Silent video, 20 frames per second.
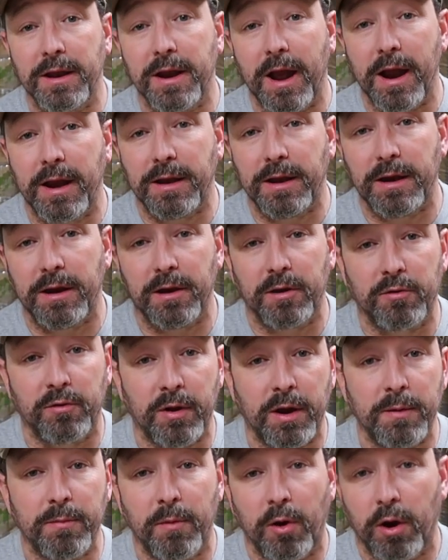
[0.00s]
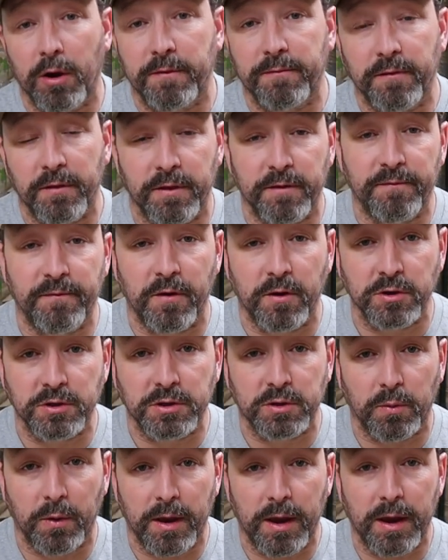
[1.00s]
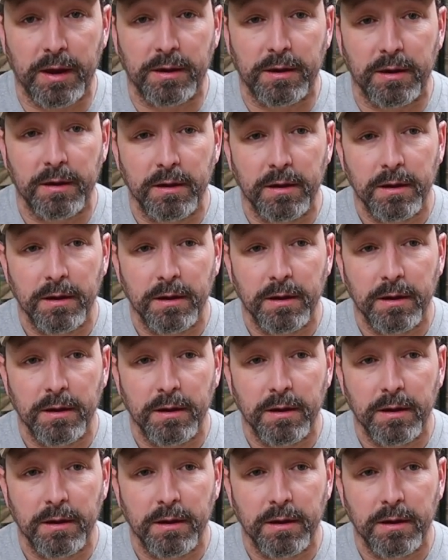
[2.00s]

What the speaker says: 90-degree mark for the first week,